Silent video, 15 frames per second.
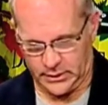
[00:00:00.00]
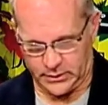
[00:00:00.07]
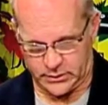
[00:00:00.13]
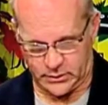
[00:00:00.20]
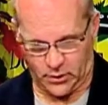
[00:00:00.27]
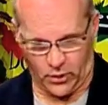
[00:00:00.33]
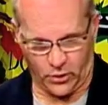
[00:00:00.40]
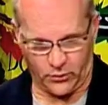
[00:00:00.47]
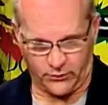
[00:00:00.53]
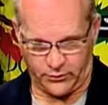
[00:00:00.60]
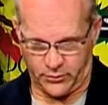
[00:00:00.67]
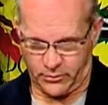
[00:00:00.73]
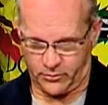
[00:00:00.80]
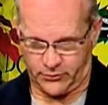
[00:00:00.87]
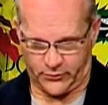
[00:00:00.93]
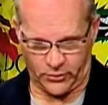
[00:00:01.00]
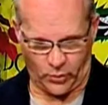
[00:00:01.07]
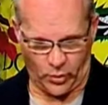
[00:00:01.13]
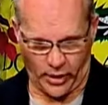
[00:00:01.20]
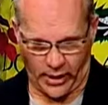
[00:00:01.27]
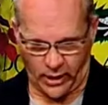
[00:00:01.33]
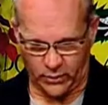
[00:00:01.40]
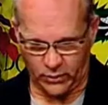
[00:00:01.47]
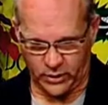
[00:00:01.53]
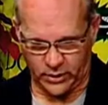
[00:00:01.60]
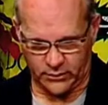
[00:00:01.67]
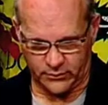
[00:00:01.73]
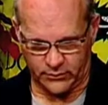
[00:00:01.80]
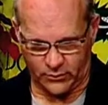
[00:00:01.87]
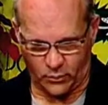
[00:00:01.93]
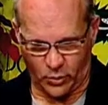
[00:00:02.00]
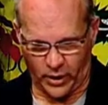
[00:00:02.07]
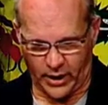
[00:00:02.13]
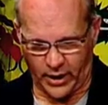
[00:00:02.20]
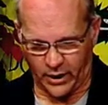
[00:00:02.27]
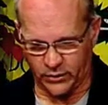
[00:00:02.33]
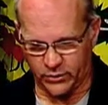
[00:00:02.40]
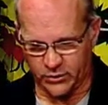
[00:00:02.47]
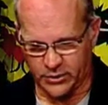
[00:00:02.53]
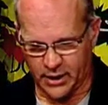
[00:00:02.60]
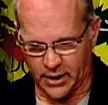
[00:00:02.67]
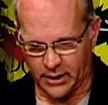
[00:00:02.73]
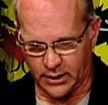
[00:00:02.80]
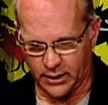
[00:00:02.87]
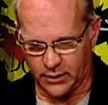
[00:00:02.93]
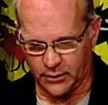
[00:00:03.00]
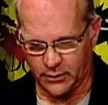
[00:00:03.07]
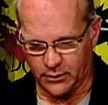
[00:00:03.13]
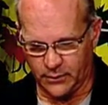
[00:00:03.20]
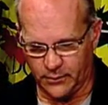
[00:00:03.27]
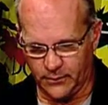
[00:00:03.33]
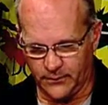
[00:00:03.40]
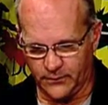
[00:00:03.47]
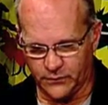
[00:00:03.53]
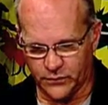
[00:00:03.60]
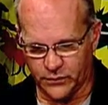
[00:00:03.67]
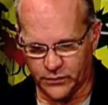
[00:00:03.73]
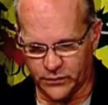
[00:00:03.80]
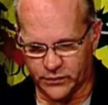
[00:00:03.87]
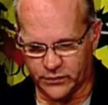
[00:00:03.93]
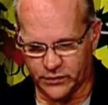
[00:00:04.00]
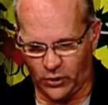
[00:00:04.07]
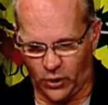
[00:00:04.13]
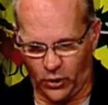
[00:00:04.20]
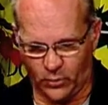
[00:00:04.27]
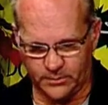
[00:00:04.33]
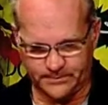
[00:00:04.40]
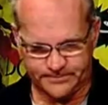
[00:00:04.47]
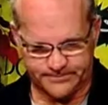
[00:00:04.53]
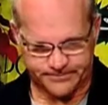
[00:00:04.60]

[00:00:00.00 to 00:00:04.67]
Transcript: So from from what I read, from what I understand here, so